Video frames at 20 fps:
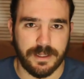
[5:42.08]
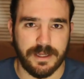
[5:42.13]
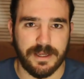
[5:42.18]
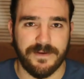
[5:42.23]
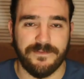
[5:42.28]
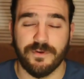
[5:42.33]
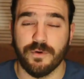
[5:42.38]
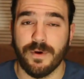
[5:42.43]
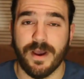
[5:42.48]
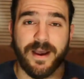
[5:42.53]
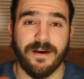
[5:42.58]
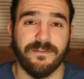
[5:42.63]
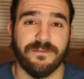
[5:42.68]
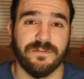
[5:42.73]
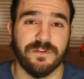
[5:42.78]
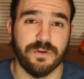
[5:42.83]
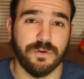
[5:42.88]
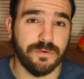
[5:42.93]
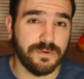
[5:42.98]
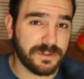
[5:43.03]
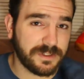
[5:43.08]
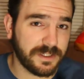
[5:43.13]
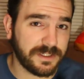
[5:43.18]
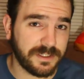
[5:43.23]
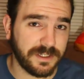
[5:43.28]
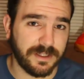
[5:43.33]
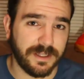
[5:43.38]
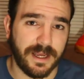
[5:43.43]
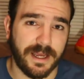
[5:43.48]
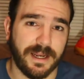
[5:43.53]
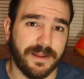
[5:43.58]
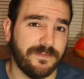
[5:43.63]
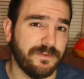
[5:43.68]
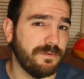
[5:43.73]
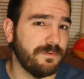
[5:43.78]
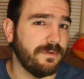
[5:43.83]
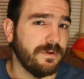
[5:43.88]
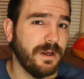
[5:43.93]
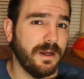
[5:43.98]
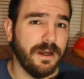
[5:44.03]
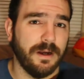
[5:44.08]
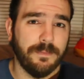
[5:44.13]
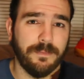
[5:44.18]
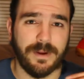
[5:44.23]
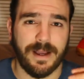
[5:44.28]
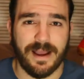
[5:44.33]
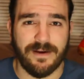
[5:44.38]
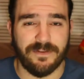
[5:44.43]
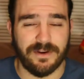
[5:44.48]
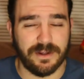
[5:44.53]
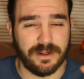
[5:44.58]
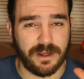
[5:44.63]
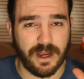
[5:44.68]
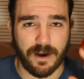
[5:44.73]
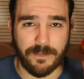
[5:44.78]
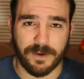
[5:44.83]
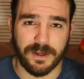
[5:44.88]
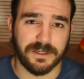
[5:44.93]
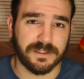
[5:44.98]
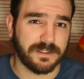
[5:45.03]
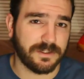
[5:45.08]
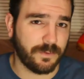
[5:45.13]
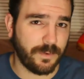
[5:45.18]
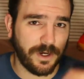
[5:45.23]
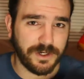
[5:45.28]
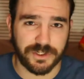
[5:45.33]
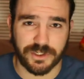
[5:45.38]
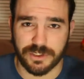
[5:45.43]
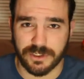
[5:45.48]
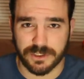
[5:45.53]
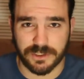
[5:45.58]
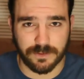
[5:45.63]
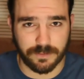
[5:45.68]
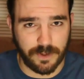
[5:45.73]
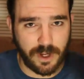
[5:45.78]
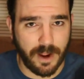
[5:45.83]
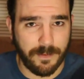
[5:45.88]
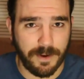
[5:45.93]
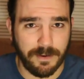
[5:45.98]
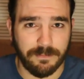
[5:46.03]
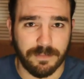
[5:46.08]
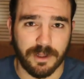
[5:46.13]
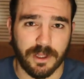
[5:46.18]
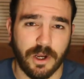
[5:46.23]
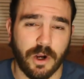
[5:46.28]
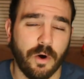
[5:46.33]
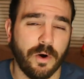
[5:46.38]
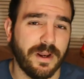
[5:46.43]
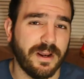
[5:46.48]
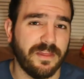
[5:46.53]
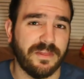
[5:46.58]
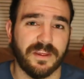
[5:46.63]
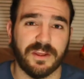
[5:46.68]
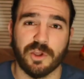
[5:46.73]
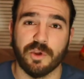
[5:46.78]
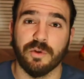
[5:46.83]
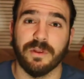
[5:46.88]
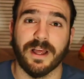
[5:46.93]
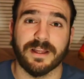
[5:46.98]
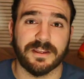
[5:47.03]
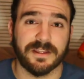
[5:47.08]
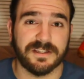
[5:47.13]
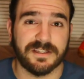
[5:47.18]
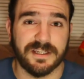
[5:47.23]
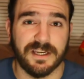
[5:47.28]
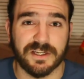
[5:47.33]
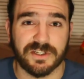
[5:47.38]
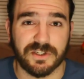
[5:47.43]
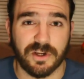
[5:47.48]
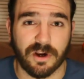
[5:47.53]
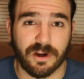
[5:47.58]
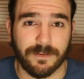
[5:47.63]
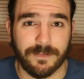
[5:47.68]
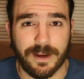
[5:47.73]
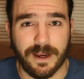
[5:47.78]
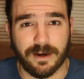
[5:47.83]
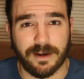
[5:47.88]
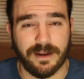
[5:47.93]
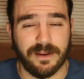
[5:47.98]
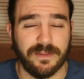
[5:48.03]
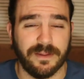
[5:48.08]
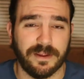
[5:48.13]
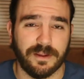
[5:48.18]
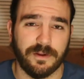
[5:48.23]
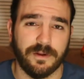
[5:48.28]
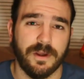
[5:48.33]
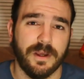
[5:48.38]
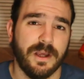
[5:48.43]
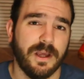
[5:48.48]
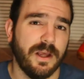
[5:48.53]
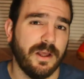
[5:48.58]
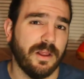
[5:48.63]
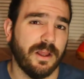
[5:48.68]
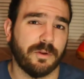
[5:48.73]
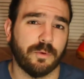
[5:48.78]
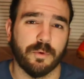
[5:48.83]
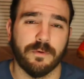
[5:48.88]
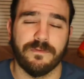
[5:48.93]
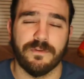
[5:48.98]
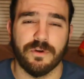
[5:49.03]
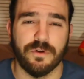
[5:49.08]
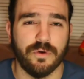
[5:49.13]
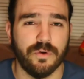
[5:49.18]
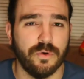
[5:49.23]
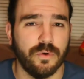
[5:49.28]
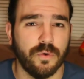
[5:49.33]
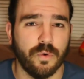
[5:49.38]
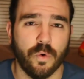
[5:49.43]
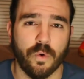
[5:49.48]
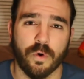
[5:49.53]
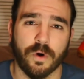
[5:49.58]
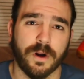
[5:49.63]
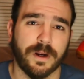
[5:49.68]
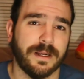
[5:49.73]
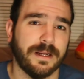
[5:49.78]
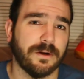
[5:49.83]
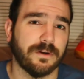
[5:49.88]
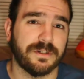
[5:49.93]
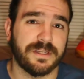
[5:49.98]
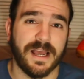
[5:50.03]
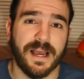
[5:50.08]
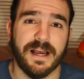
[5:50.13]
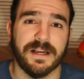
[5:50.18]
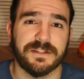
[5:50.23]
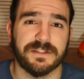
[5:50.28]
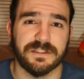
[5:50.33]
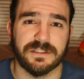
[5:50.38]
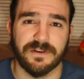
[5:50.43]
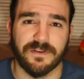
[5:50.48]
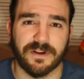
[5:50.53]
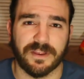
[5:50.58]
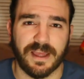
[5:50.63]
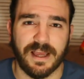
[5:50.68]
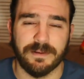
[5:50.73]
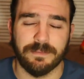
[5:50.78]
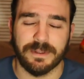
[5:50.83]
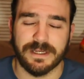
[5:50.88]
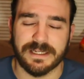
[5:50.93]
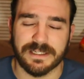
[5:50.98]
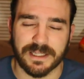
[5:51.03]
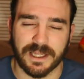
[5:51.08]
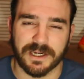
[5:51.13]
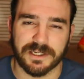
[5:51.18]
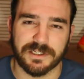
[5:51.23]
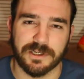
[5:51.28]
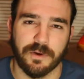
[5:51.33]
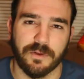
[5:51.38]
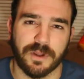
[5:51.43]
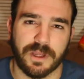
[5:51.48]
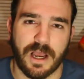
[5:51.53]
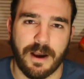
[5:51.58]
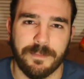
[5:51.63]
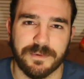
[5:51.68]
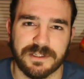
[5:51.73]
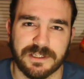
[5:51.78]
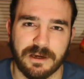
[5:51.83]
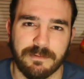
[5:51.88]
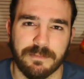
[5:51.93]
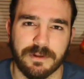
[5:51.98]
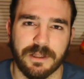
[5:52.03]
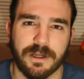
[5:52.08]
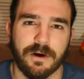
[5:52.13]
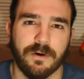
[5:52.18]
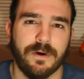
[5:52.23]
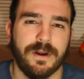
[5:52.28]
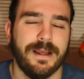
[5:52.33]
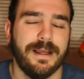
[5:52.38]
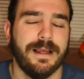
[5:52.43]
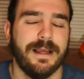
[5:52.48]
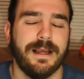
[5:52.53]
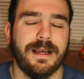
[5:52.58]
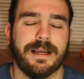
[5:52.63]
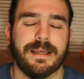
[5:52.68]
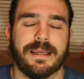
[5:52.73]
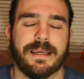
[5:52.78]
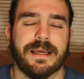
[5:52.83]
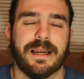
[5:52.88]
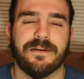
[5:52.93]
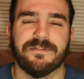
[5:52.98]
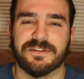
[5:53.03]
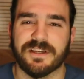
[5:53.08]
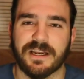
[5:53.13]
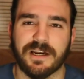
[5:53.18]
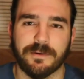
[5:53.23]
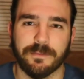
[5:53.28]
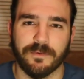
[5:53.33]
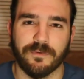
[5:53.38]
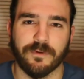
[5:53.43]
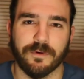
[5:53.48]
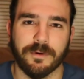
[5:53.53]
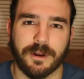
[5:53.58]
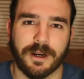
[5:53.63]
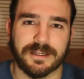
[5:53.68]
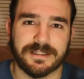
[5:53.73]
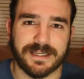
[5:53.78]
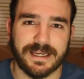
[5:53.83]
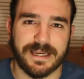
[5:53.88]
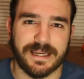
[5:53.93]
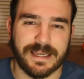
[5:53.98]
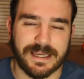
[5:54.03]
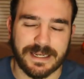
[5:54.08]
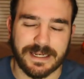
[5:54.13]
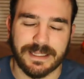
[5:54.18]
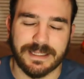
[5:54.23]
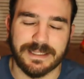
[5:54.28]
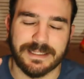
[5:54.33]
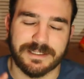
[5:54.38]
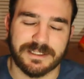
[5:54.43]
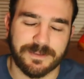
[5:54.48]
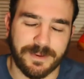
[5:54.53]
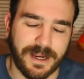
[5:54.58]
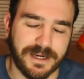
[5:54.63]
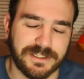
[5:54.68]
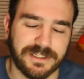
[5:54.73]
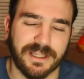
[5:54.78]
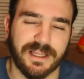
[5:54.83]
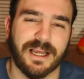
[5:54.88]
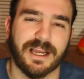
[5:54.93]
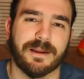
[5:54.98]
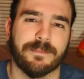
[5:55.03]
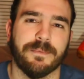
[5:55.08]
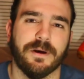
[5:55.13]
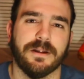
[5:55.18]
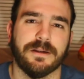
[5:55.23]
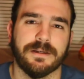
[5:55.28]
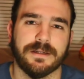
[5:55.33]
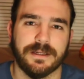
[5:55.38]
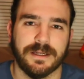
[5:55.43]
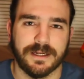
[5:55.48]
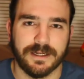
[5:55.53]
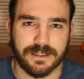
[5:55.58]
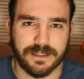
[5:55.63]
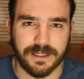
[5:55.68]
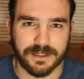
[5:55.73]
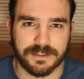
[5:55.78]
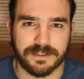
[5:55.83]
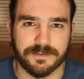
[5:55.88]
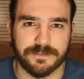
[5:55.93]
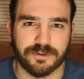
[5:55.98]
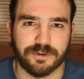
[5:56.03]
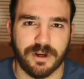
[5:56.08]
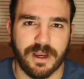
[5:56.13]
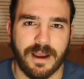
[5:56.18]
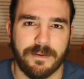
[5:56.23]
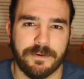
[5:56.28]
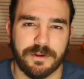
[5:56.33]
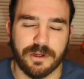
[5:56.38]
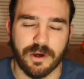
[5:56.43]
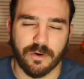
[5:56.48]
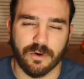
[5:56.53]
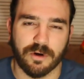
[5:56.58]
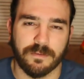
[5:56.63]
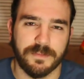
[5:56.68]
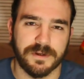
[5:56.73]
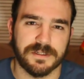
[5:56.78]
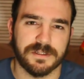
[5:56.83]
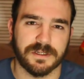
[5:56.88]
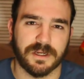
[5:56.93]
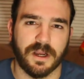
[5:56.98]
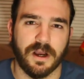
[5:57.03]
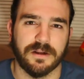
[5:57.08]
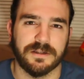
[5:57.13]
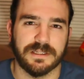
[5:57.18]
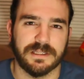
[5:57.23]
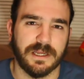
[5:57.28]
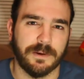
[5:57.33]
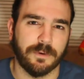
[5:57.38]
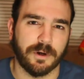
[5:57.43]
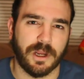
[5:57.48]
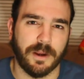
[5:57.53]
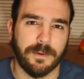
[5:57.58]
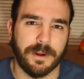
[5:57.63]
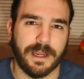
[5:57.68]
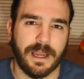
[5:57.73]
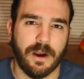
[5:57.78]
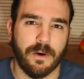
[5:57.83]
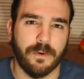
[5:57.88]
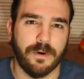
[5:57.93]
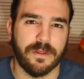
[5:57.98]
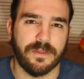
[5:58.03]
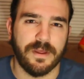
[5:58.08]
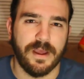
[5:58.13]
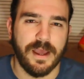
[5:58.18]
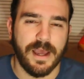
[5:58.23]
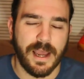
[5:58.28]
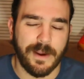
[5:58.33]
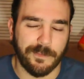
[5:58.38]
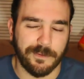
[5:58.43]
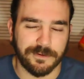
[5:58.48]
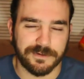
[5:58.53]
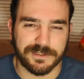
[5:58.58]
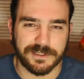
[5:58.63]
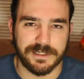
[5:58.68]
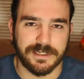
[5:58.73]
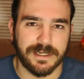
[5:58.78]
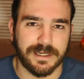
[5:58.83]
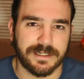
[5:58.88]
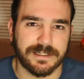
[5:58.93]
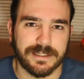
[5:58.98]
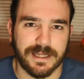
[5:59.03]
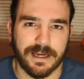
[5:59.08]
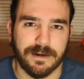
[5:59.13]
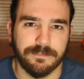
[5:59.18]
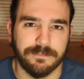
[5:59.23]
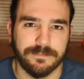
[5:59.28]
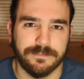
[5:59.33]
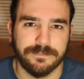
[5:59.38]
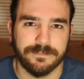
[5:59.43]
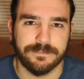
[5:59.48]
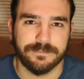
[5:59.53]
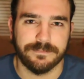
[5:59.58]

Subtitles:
if you have used the sunlight, if you have any comments, questions, comment below, anything you'd like to see us talk about, anything like review or test and stuff like that, please let us know in the comments down below. Again, I've said it before, but I say again, smash the like button, click subscribe. You don't want to miss the content that we're coming out with, and we'll see you next time.